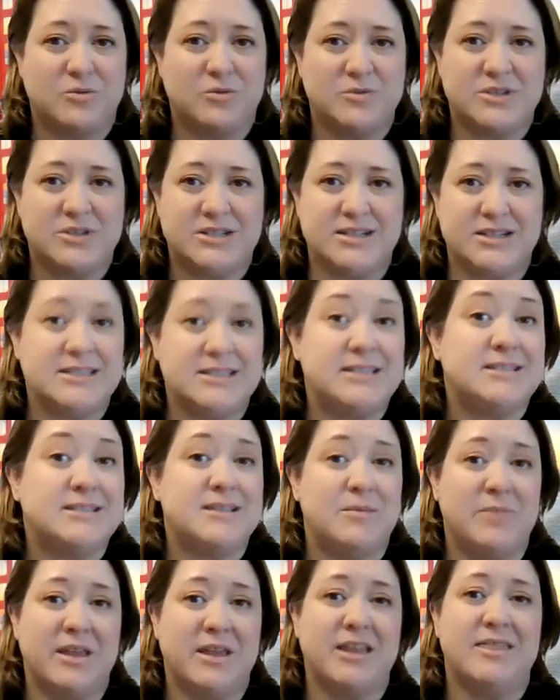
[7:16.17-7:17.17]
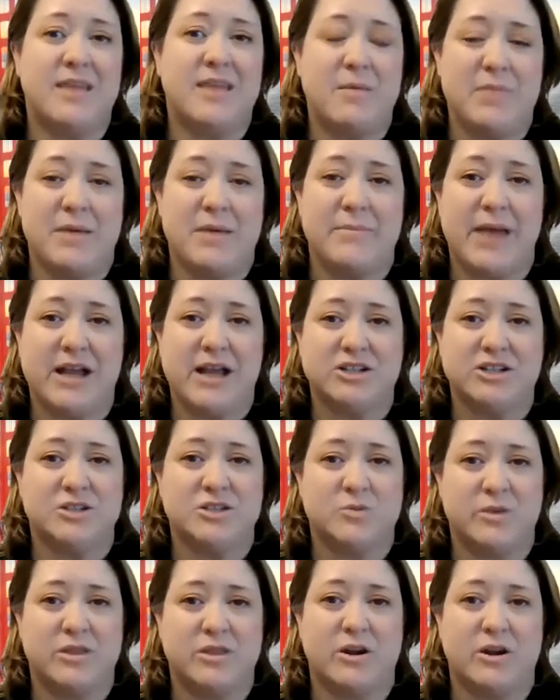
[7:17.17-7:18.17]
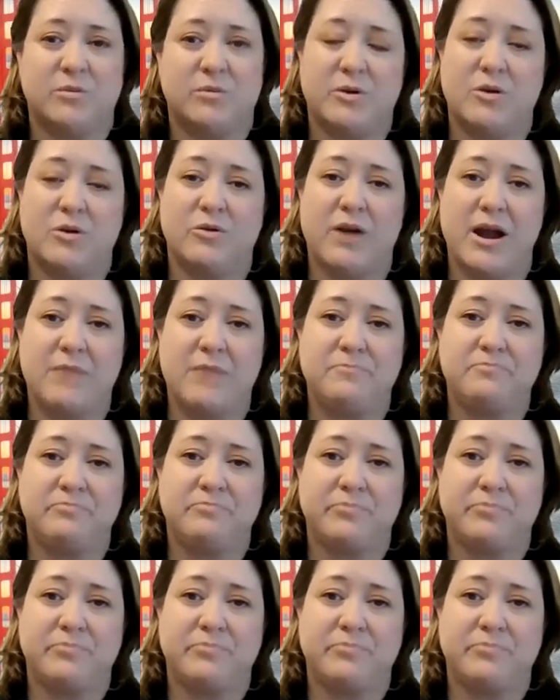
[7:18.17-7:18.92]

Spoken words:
still see something in them that matches with our program.